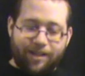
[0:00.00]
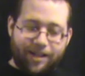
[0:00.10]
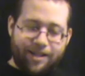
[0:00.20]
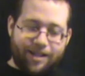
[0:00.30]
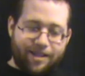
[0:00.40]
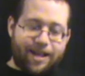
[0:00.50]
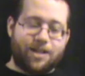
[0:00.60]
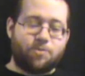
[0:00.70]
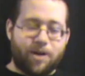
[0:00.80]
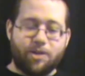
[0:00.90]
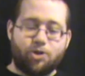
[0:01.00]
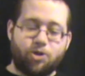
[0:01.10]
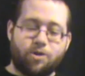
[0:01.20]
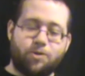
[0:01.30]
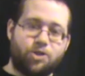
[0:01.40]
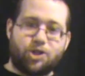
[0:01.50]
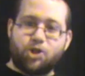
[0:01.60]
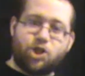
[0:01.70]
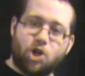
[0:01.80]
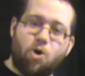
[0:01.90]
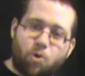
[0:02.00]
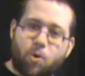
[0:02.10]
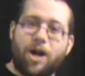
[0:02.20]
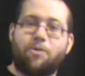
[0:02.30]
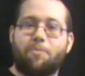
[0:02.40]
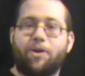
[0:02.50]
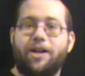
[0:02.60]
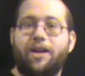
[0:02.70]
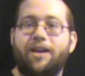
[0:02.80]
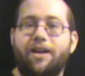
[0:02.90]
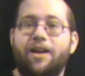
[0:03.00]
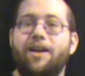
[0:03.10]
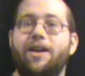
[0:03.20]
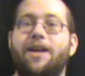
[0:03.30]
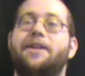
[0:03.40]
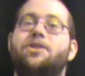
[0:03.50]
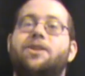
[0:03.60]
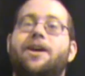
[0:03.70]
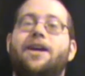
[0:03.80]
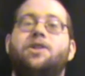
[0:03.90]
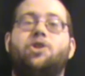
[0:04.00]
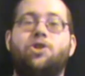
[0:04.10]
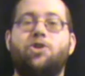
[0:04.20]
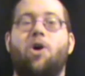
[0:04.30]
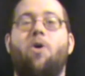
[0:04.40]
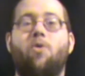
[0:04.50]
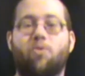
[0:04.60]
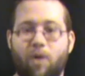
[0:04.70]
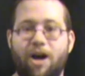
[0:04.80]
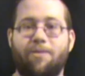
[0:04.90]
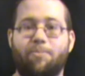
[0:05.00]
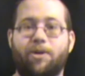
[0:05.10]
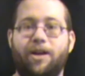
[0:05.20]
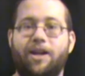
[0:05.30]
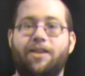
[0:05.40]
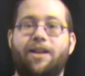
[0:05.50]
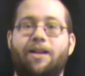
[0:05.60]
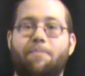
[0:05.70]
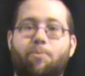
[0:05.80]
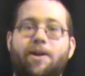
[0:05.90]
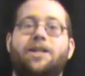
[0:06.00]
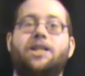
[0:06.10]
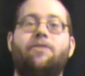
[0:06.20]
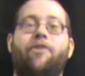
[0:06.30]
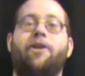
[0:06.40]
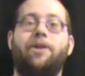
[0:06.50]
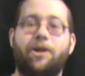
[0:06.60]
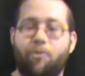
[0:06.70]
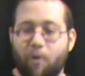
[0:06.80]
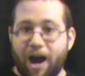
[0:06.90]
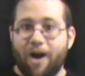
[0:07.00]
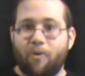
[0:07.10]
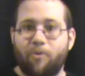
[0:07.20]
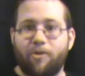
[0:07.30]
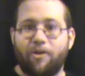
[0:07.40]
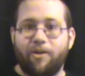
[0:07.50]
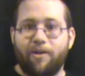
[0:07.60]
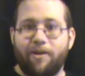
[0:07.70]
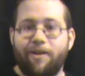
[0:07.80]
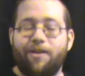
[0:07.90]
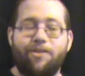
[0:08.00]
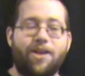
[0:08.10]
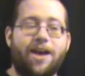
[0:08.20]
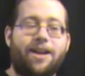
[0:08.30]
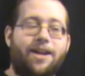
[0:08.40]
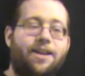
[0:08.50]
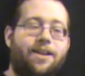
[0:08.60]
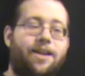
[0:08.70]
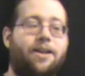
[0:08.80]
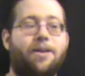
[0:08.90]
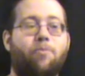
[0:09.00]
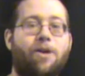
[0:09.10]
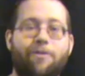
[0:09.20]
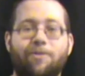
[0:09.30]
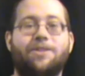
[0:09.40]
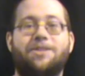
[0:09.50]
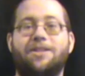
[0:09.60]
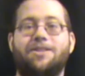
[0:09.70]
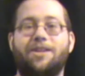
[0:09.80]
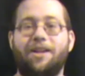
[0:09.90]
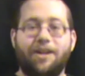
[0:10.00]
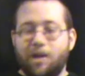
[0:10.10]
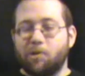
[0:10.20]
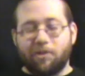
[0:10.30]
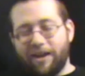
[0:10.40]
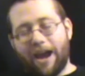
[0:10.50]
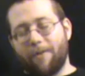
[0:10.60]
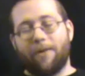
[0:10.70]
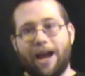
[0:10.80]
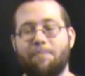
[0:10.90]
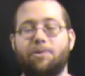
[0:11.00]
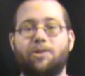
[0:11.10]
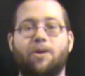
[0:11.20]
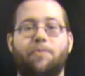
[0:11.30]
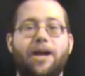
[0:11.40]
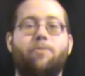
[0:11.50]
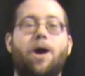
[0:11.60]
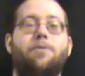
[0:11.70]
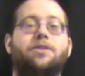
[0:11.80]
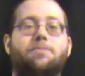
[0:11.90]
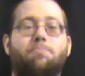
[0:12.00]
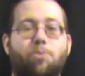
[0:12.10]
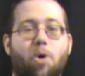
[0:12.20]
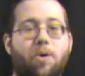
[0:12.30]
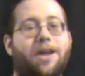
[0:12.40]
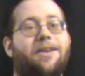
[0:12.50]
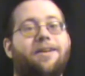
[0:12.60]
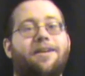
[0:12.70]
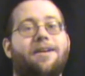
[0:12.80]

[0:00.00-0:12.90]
And I think that's why the show is just so groundbreaking. It's it's so groundbreaking that it breaks the very ground that it, it references in nearly every episode. That ground is broken.